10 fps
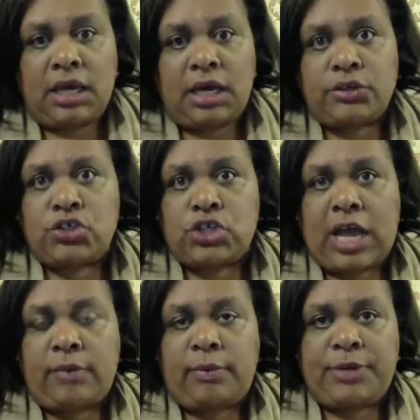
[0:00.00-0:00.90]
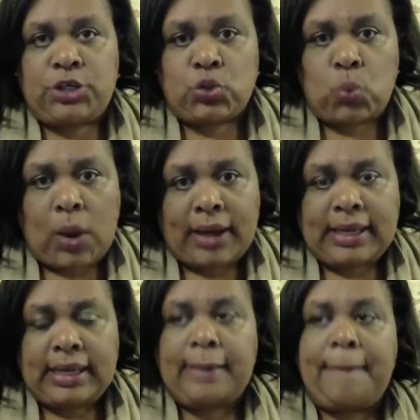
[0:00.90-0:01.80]
my youngest child would be
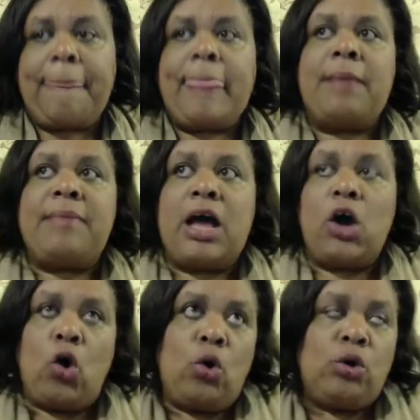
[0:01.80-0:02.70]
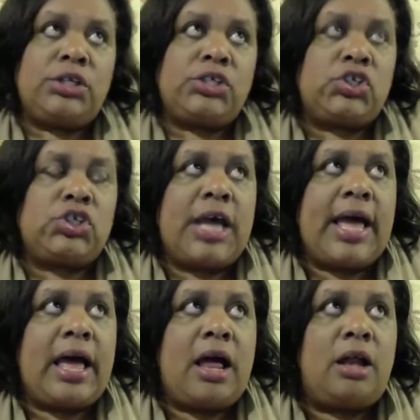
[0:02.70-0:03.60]
20. My oldest
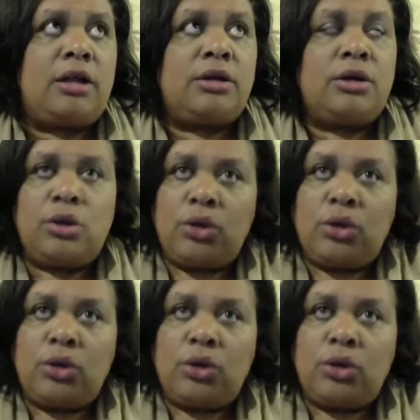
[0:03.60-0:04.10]
child